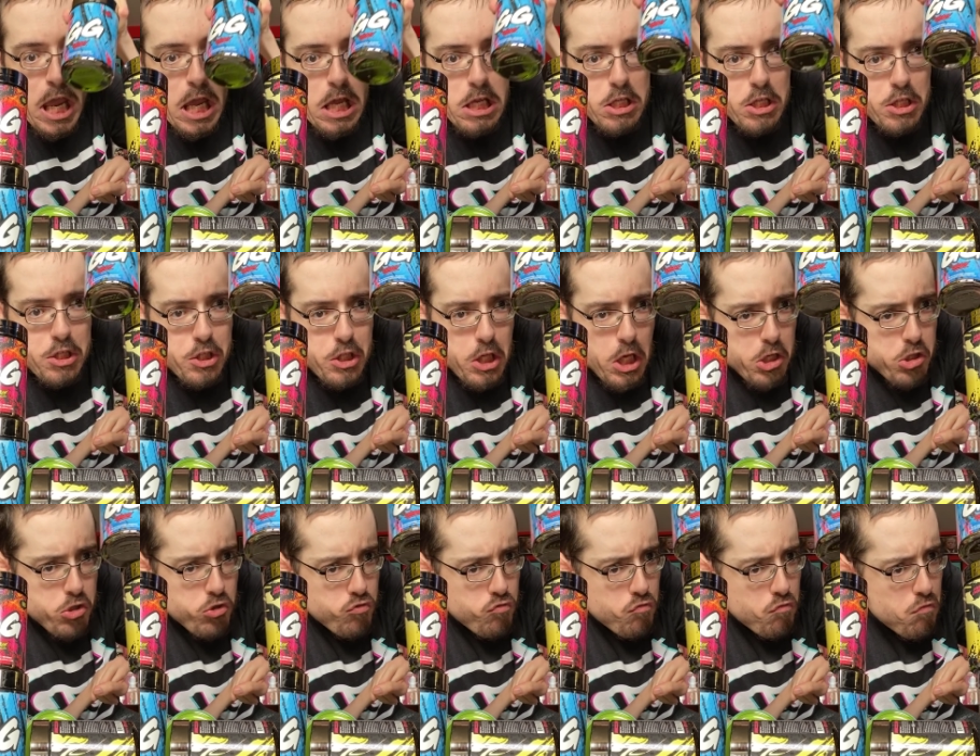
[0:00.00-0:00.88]
It
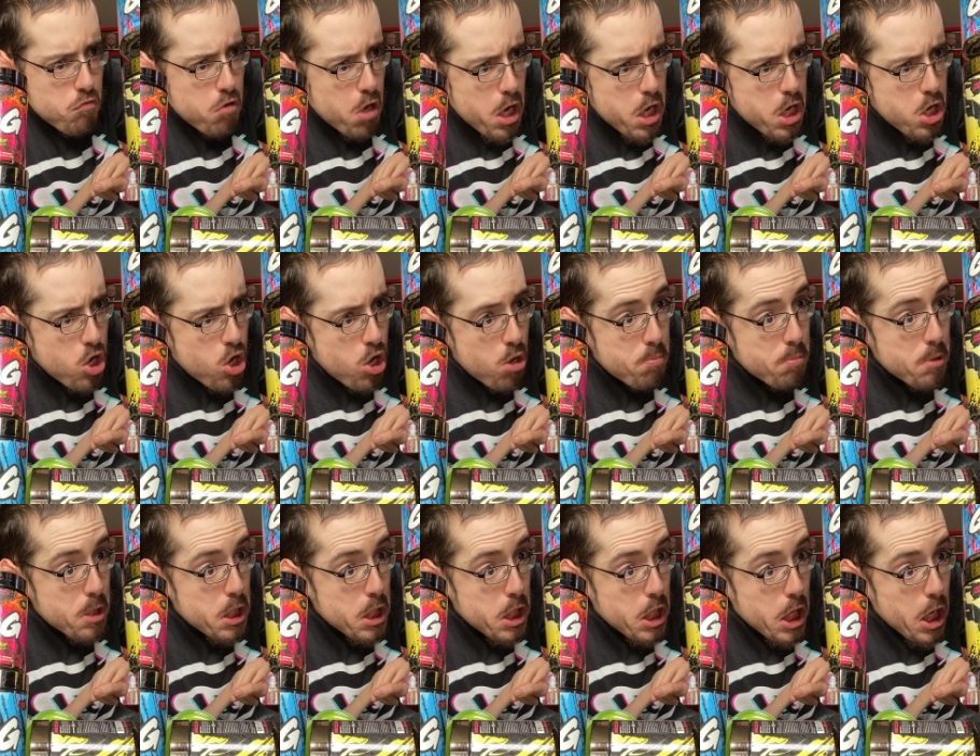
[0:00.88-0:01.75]
sits right
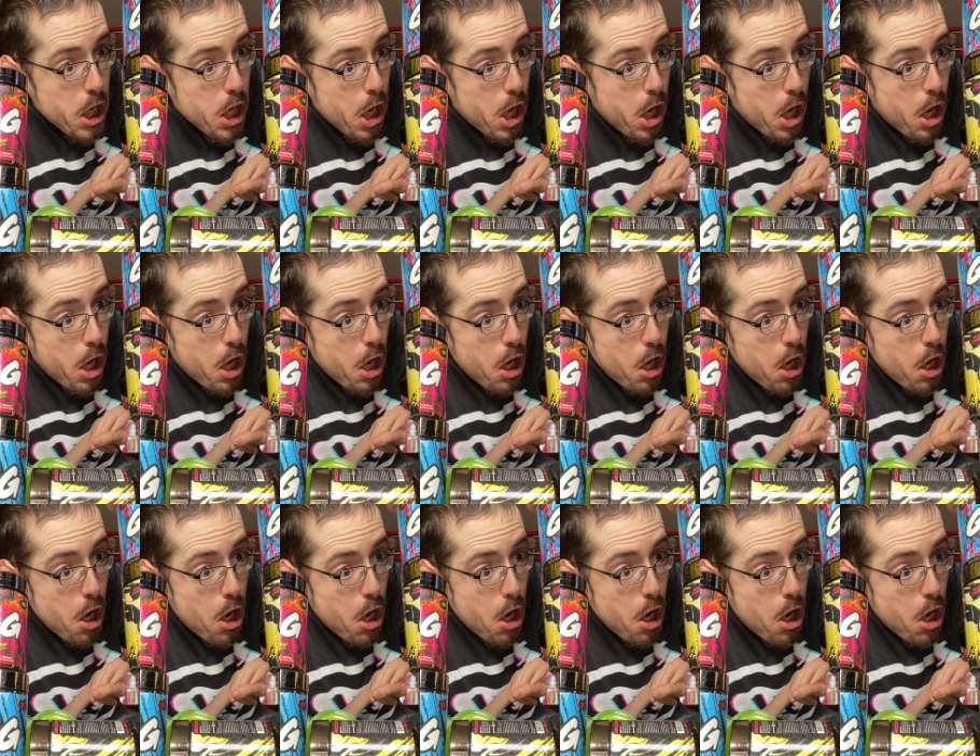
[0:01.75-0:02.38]
up here.